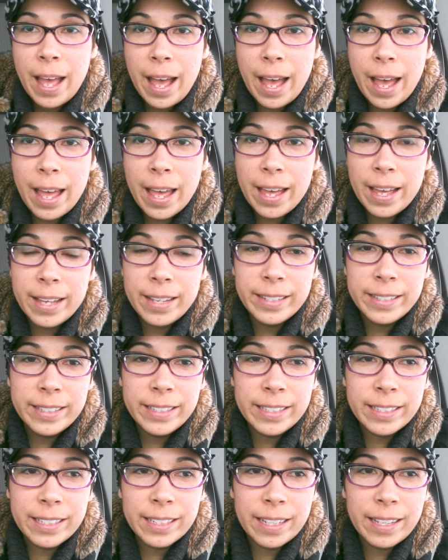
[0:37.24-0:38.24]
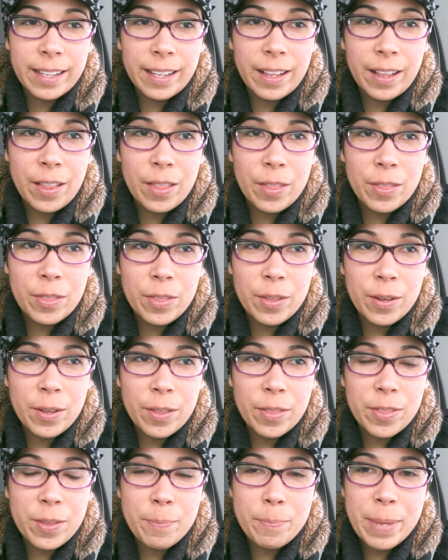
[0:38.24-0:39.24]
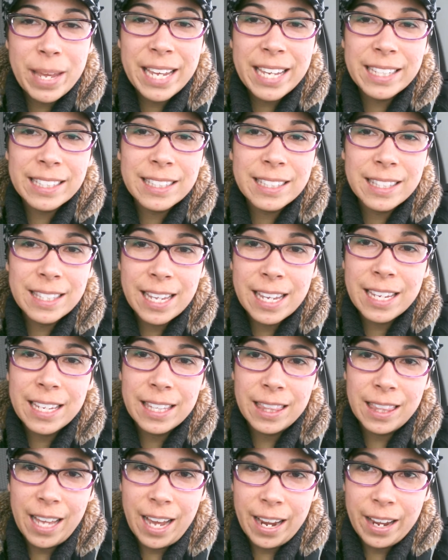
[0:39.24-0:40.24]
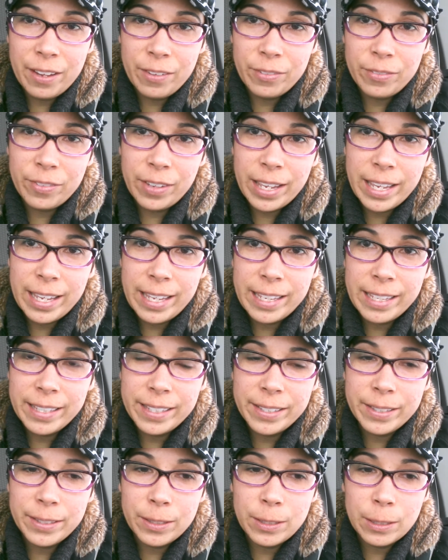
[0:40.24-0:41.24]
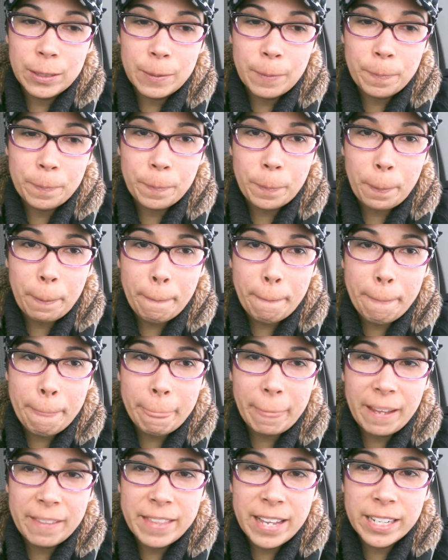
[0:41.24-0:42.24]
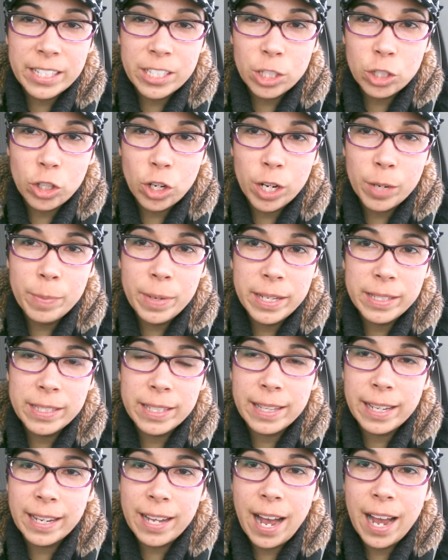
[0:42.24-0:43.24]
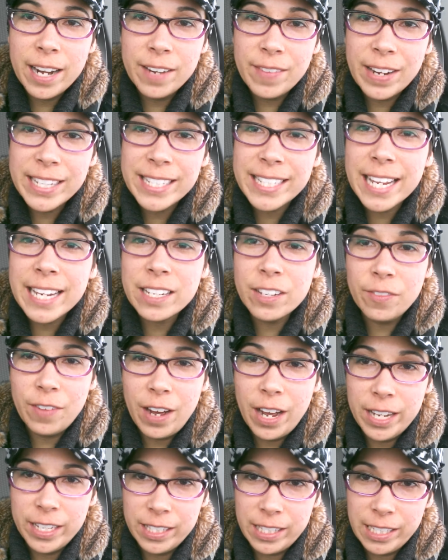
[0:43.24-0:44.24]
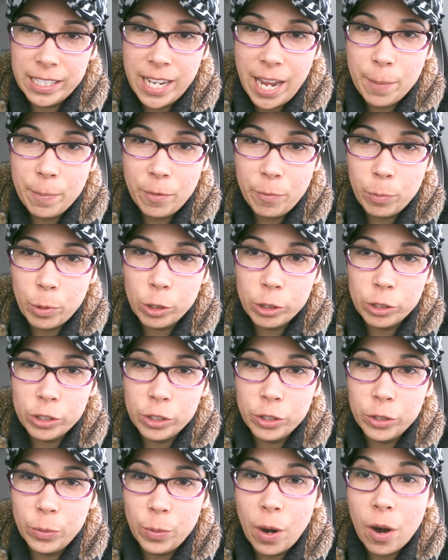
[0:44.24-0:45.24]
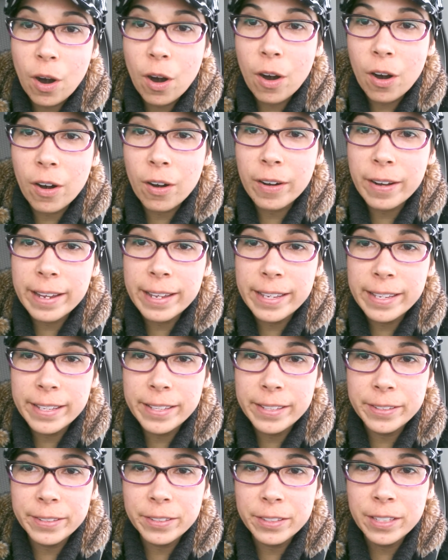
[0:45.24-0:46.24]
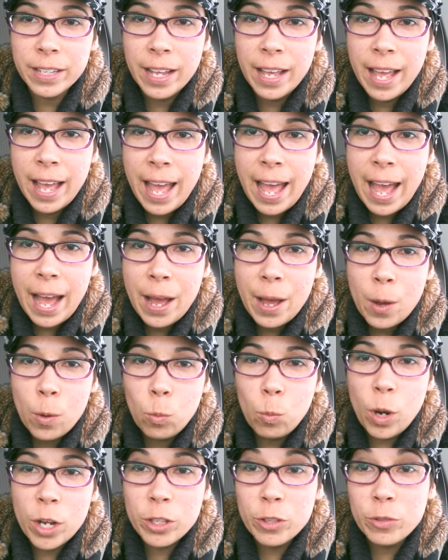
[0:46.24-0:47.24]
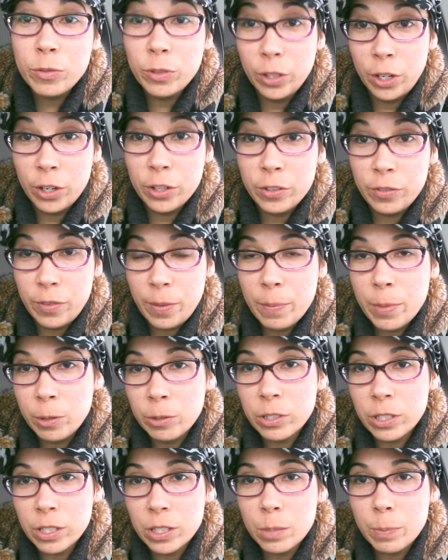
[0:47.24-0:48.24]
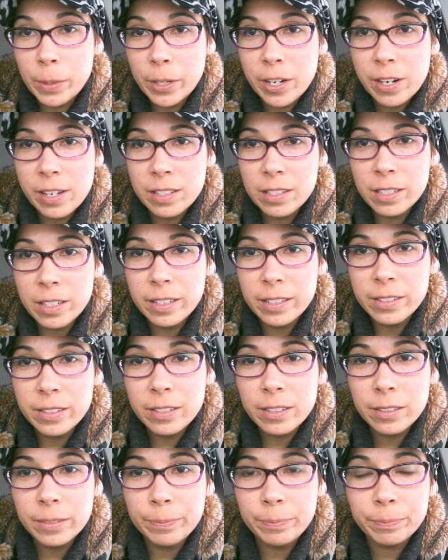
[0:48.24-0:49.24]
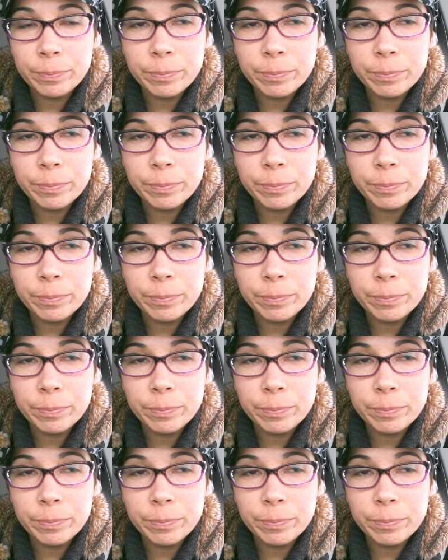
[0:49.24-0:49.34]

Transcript: And the biggest thing in life is that determines and that kind of identifies the type of person you are is what you've learned from those experiences.